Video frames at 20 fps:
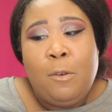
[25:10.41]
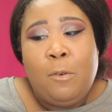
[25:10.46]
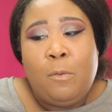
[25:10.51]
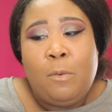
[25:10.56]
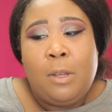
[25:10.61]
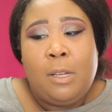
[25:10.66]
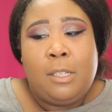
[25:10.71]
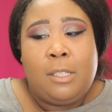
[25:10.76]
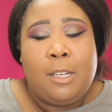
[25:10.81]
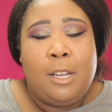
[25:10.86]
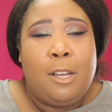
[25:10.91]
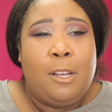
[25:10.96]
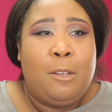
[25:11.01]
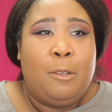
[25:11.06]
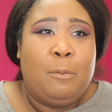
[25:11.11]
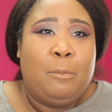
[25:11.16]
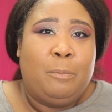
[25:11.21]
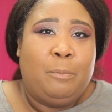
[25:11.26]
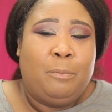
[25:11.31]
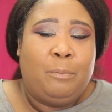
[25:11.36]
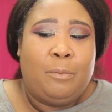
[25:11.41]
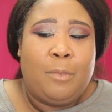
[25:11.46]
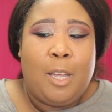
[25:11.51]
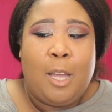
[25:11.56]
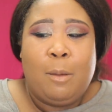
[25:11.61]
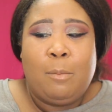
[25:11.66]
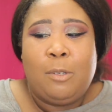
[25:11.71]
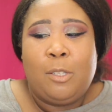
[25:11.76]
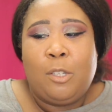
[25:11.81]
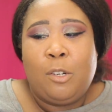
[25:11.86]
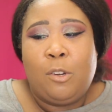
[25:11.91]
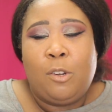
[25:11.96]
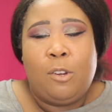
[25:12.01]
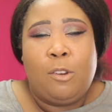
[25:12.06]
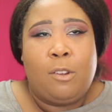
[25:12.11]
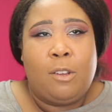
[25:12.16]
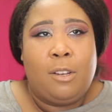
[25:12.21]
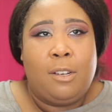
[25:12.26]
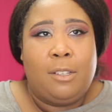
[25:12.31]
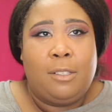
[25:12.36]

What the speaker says: which I'm sure you